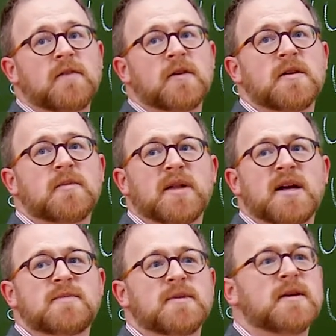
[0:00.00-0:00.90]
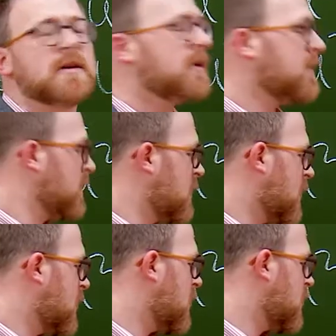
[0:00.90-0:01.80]
field in the plasma,
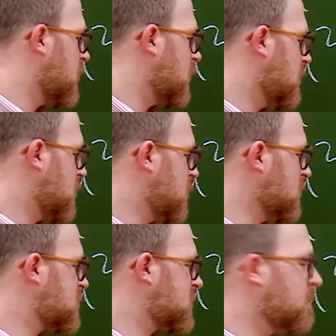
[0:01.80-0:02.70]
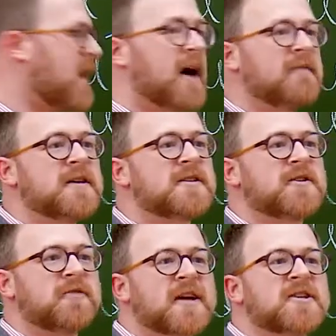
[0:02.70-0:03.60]
there's some obvious
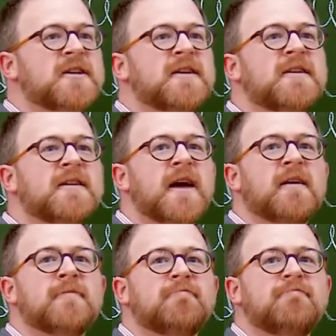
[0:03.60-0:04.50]
direction now.